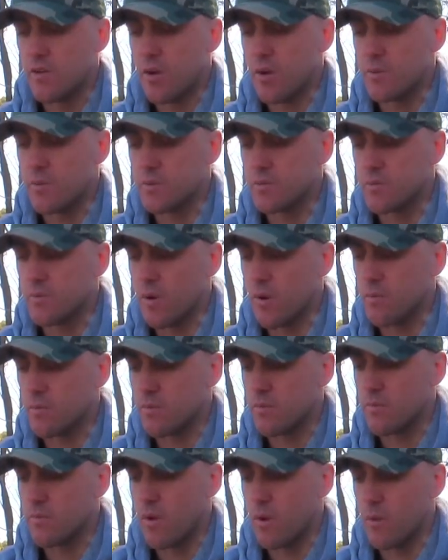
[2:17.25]

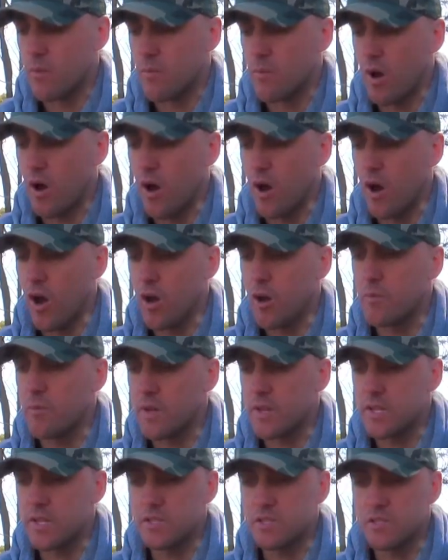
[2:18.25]
I'm
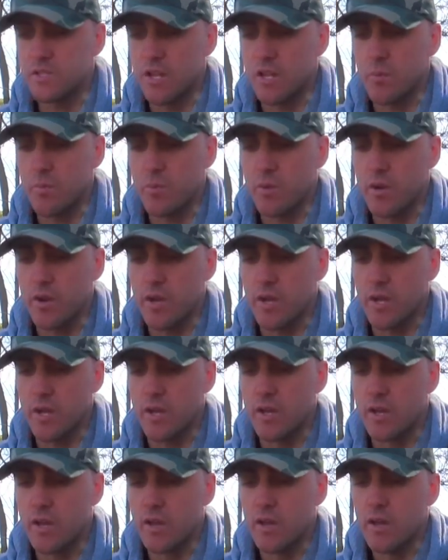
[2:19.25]
hoping this is going to
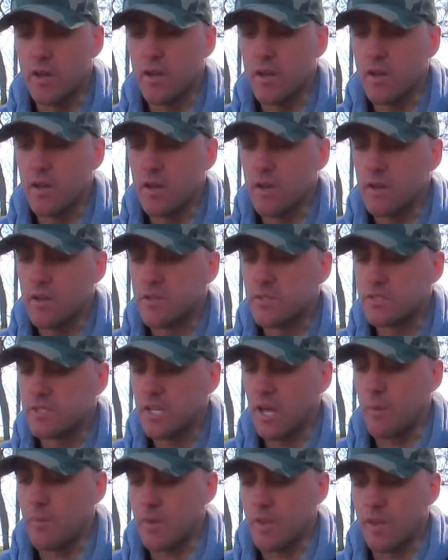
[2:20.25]
be
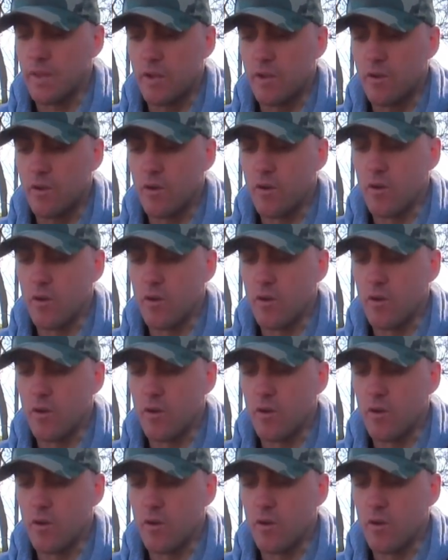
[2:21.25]
something that